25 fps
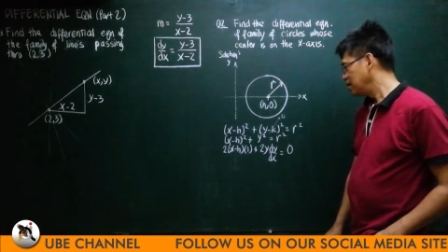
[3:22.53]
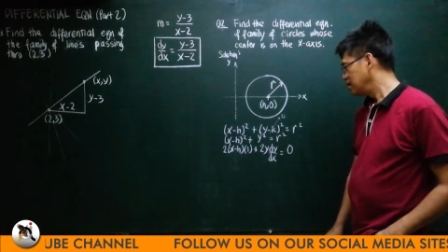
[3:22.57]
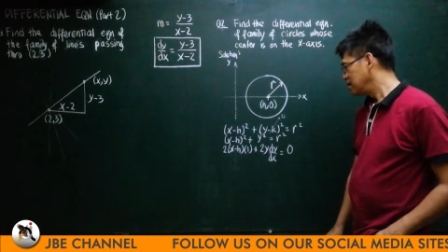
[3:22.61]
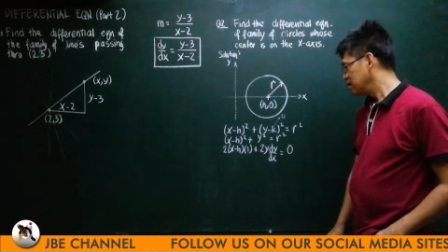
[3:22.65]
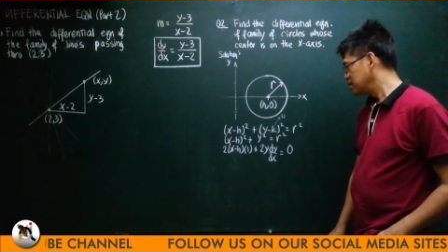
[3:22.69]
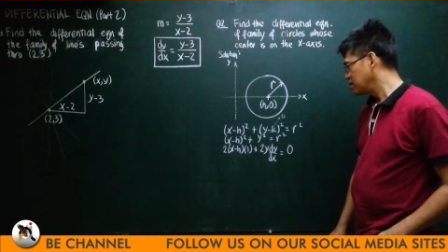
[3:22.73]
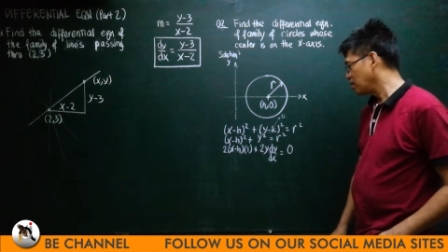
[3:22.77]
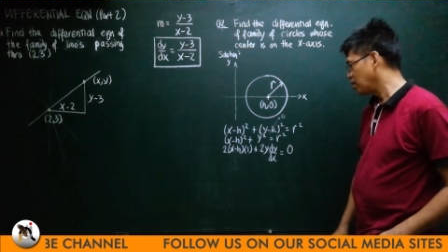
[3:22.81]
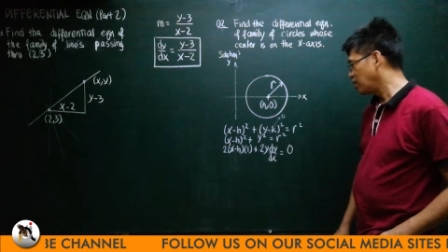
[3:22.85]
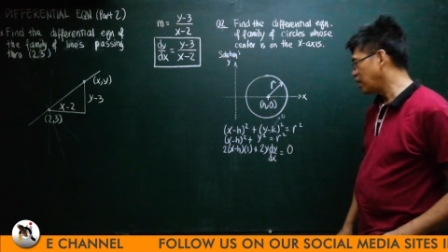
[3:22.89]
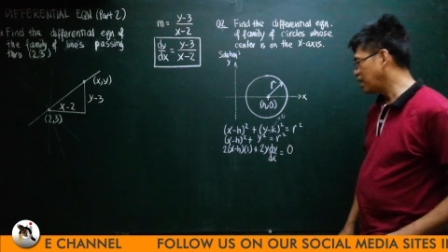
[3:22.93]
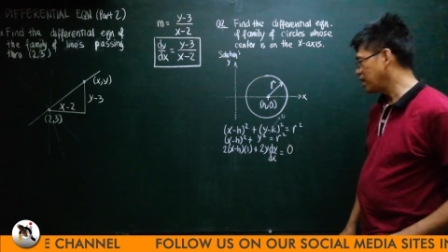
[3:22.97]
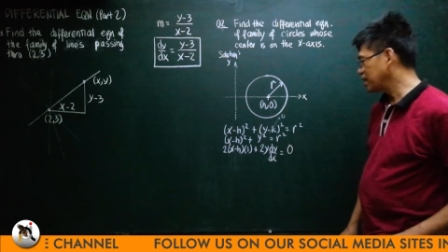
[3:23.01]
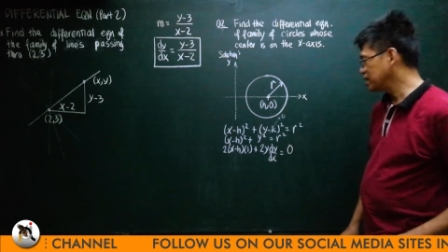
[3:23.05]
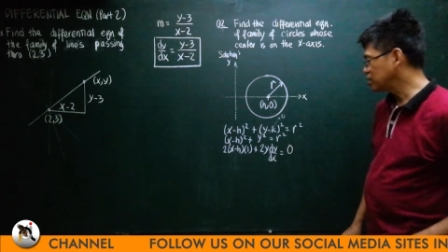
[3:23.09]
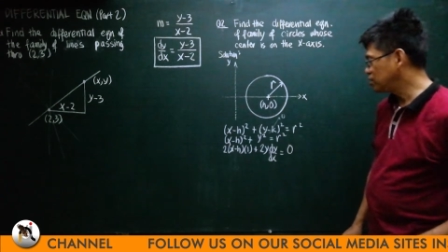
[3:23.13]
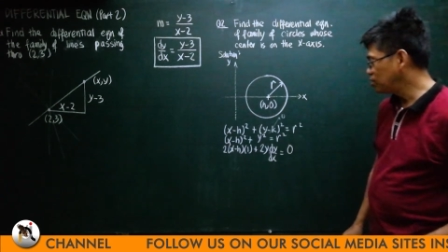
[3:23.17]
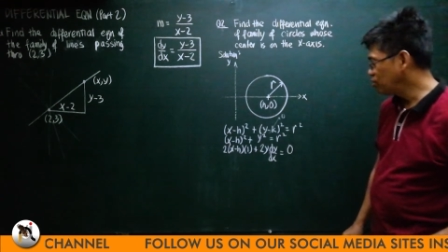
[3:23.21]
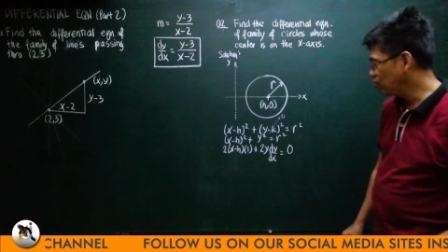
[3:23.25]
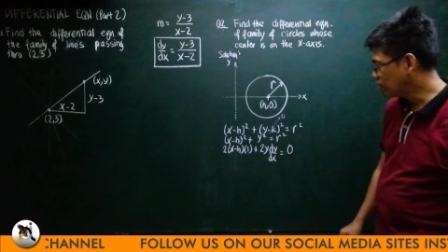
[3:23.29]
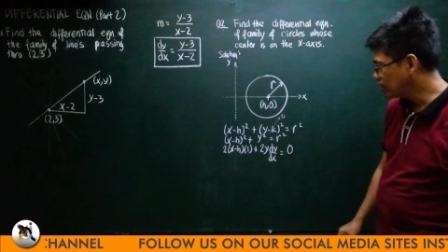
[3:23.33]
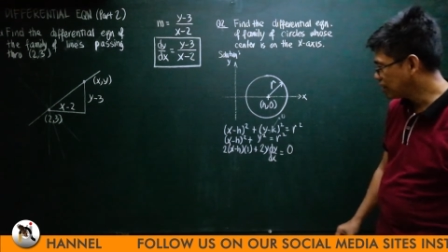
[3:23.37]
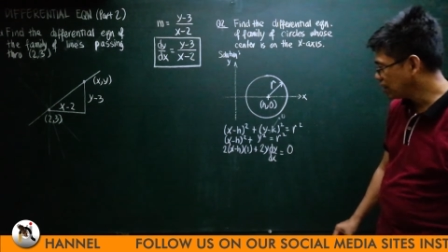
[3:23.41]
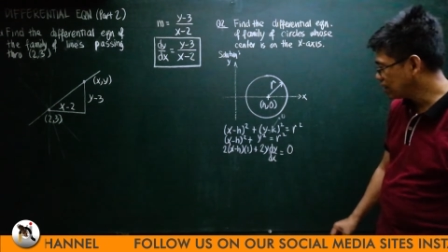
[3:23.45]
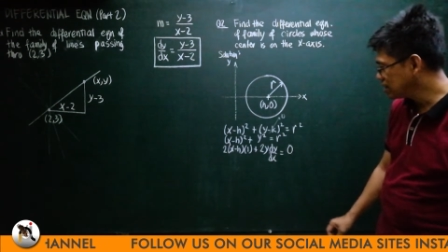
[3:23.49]
So, as
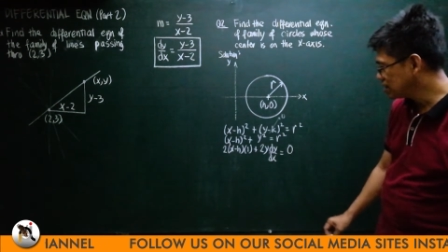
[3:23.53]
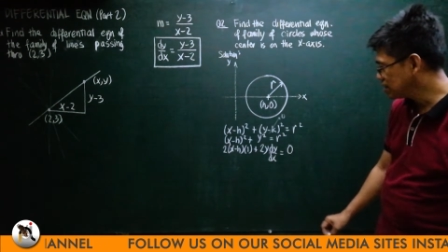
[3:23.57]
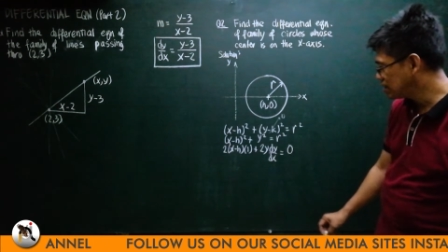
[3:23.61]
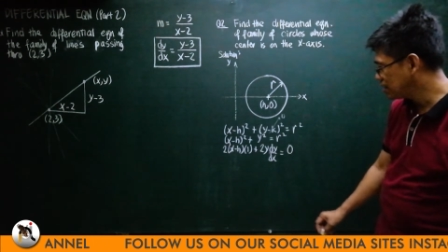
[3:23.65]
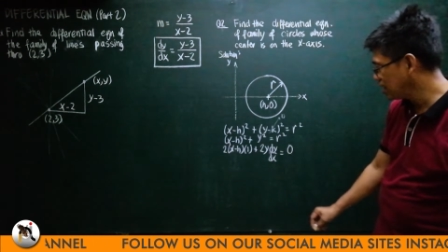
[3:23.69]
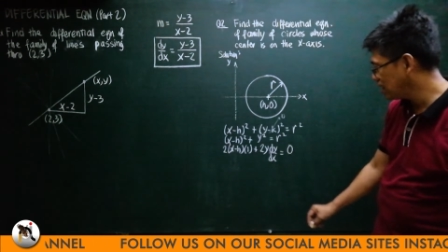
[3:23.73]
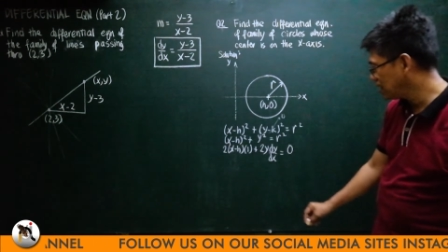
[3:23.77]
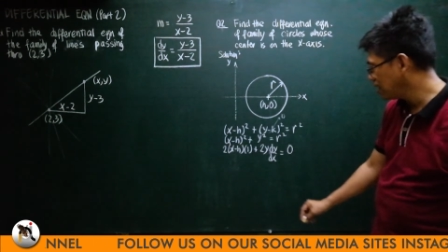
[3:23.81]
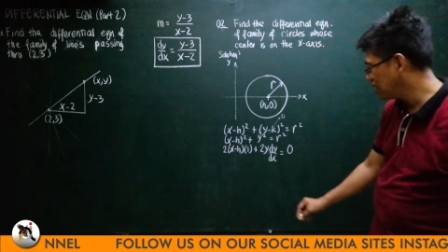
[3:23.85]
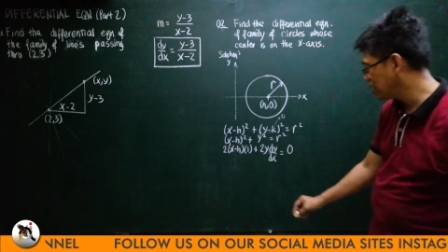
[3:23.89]
you can see